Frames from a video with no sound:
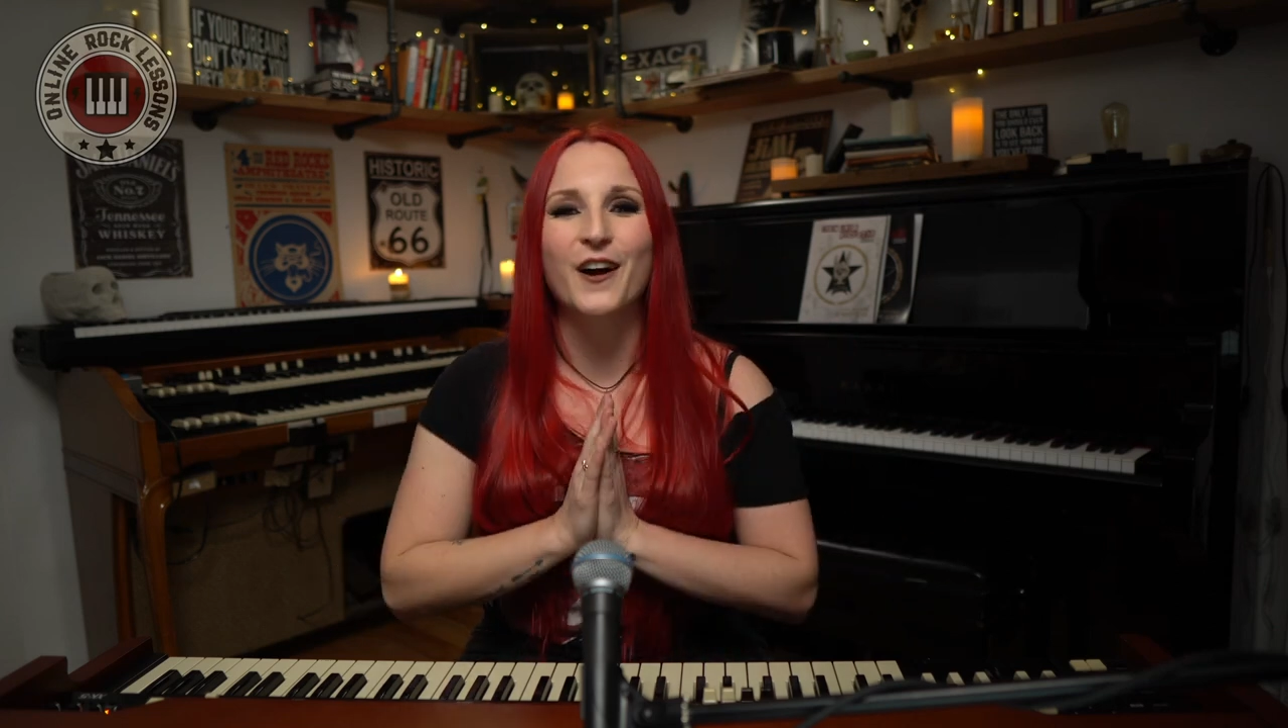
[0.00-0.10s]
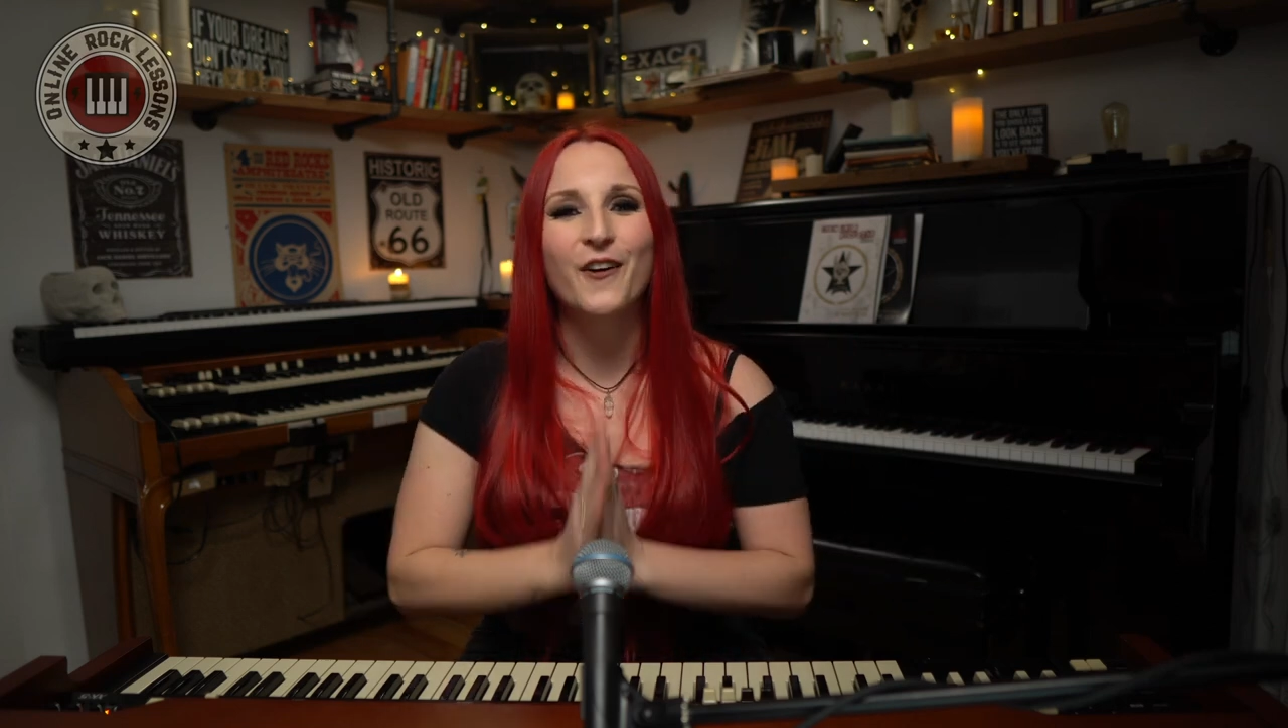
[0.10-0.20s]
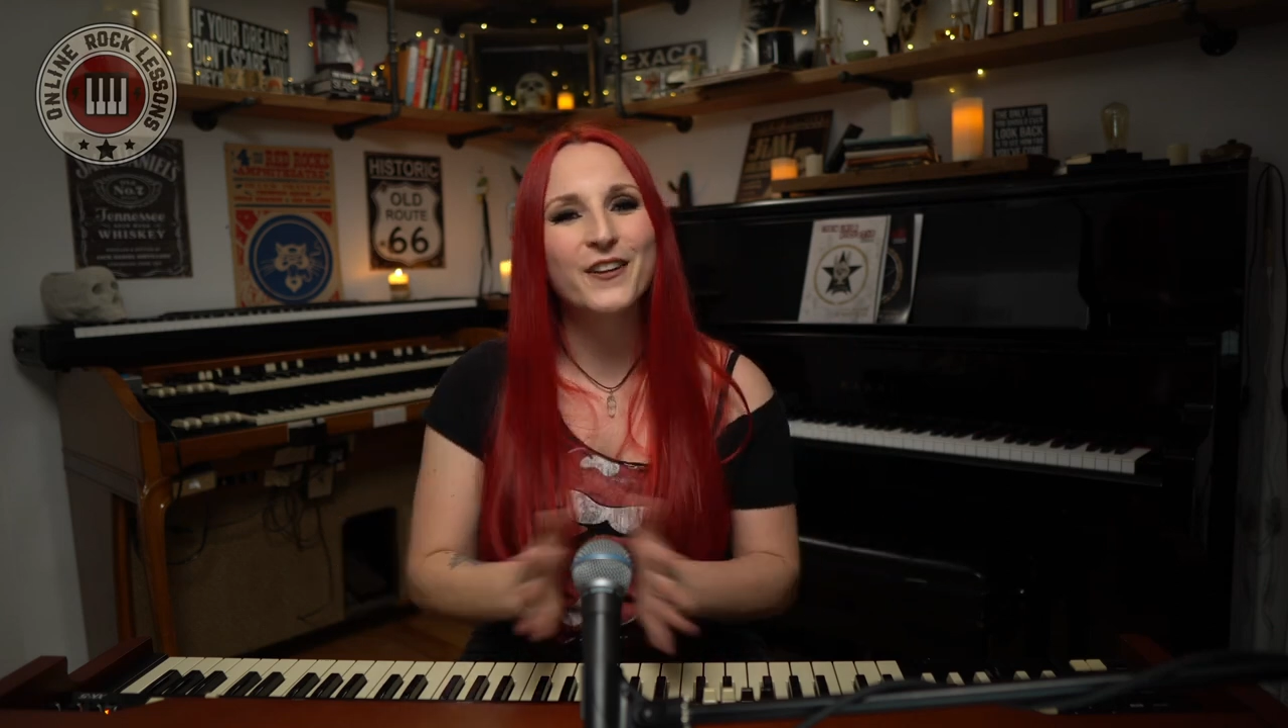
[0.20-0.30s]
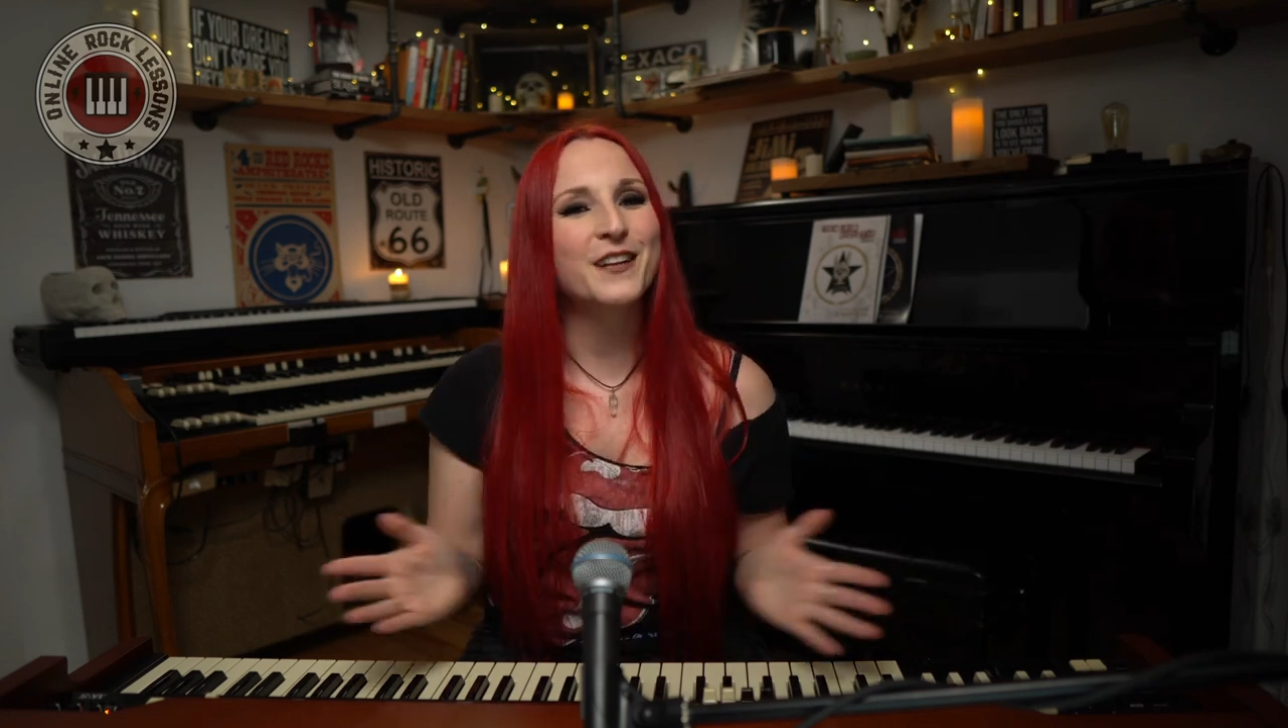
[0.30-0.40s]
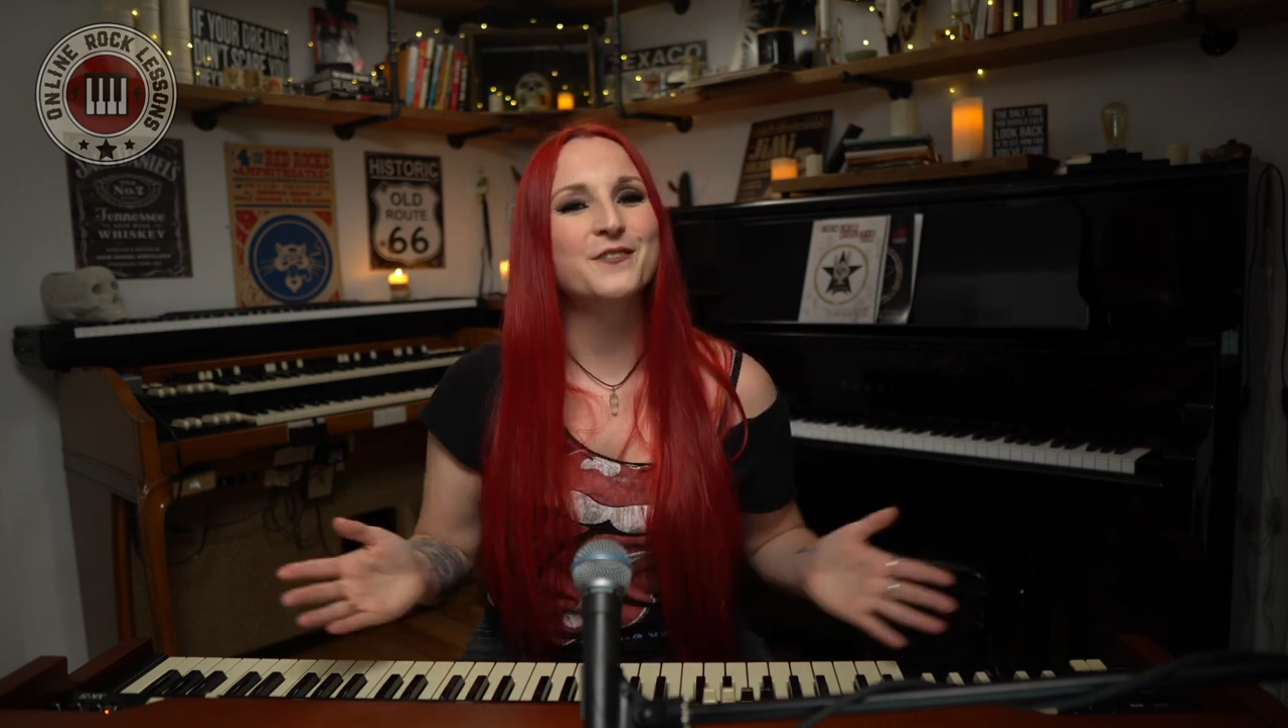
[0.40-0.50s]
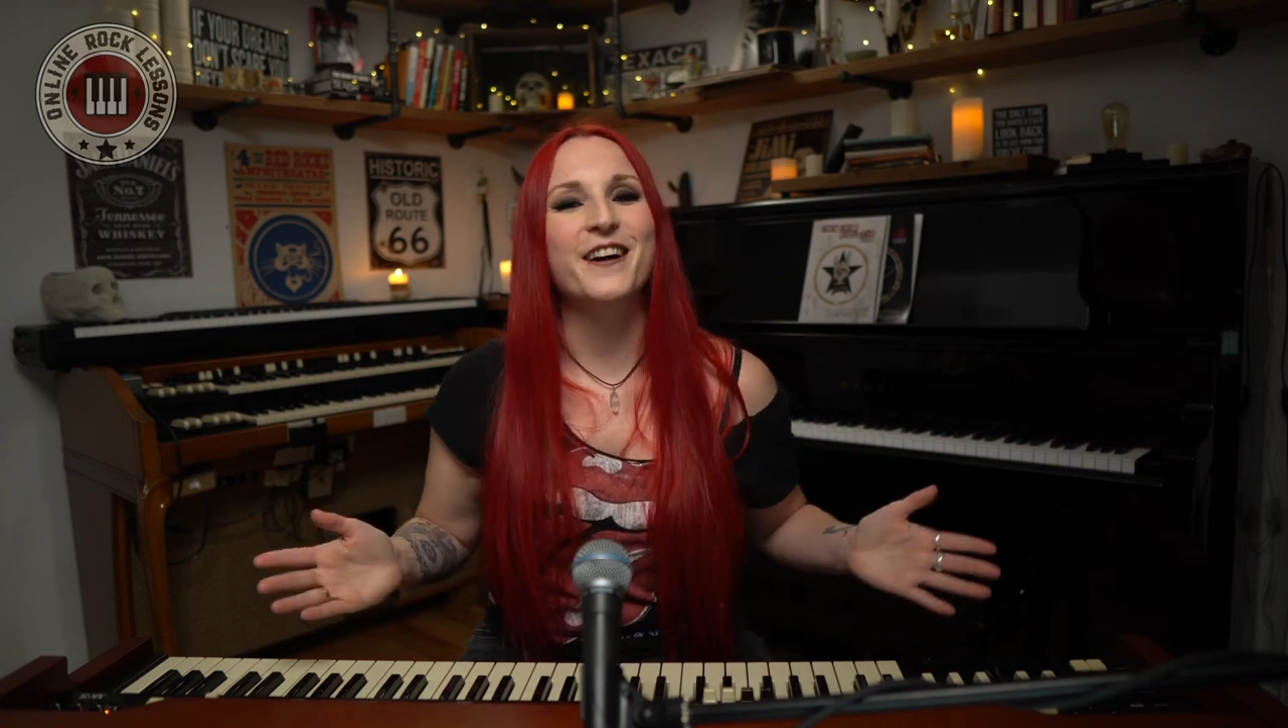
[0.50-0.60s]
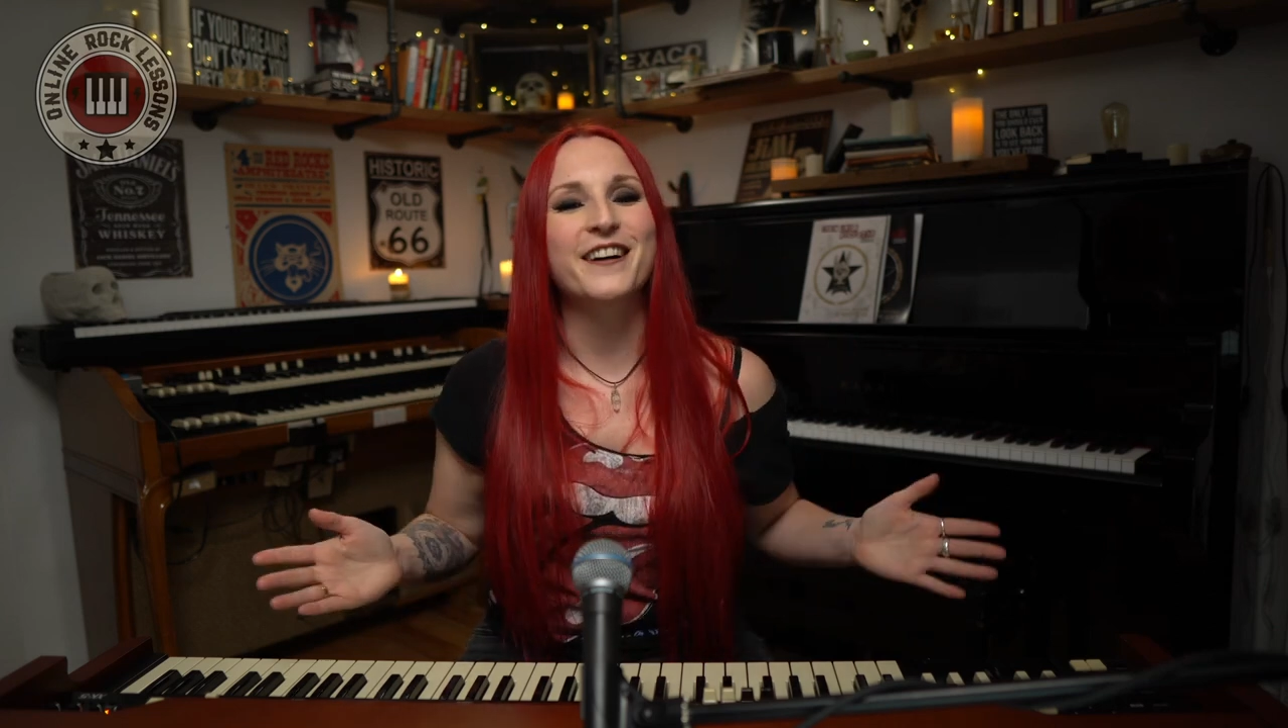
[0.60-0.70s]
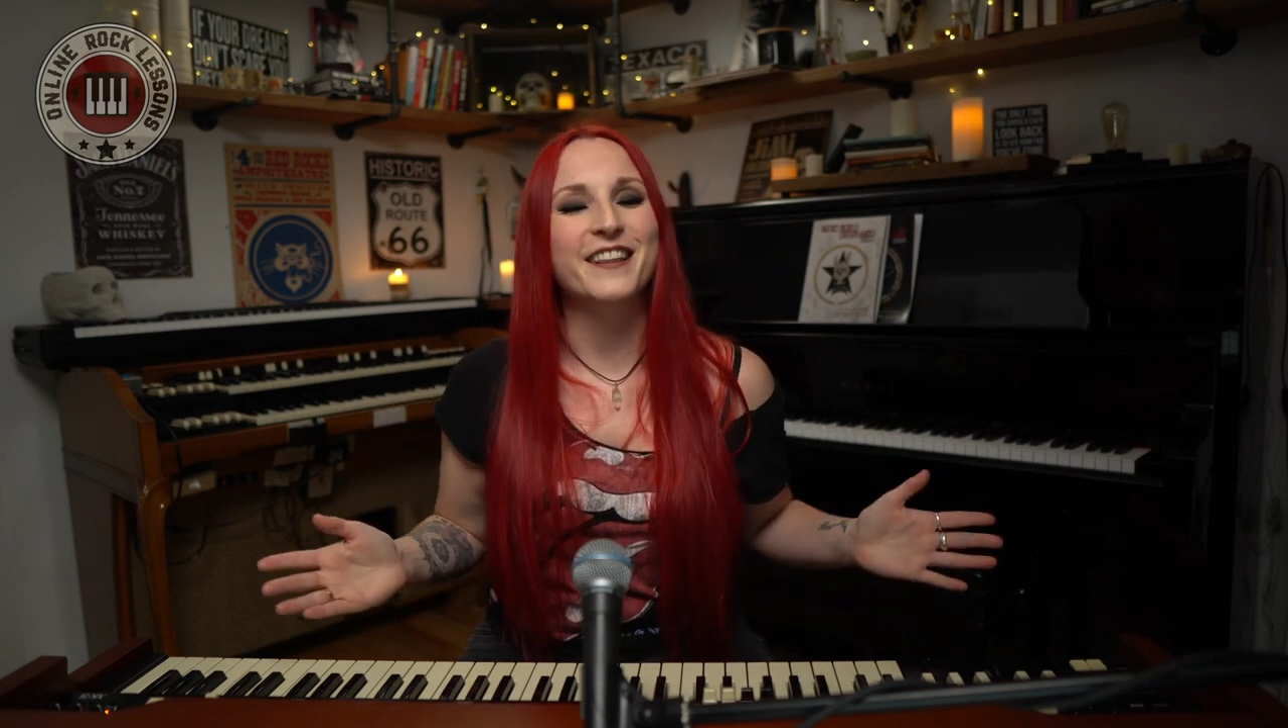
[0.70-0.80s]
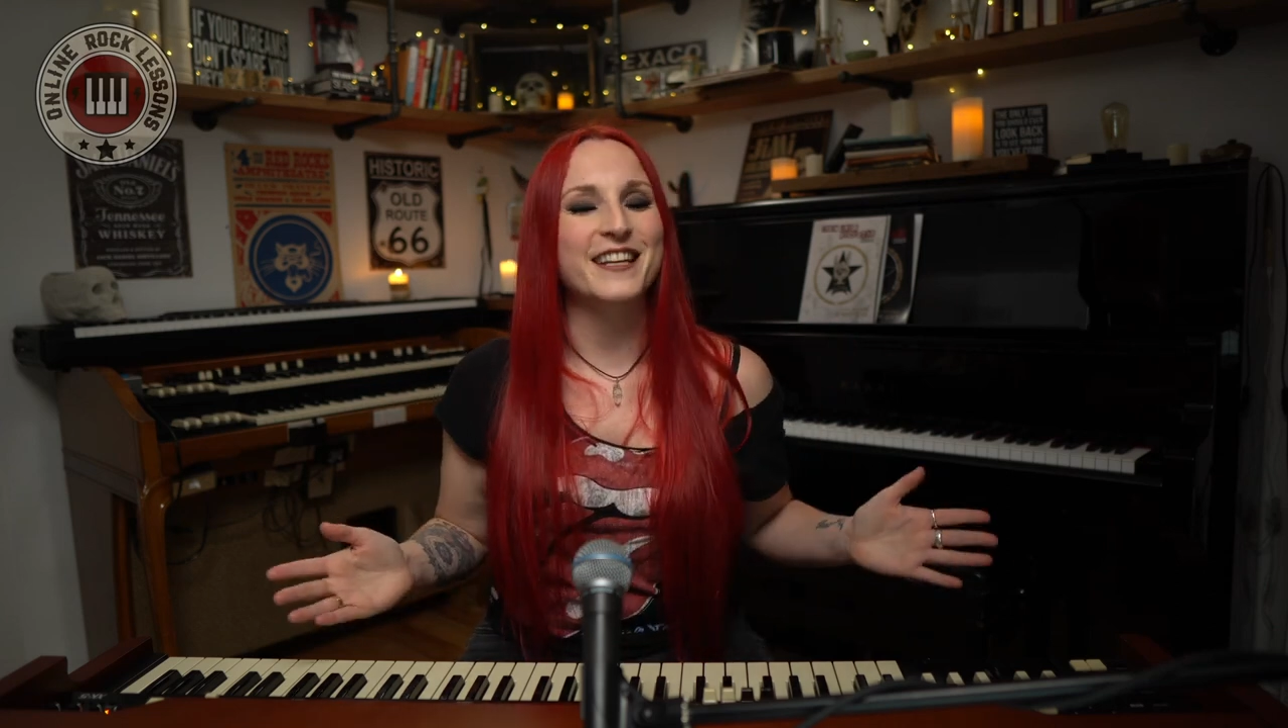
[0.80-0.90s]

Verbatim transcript: Online Rock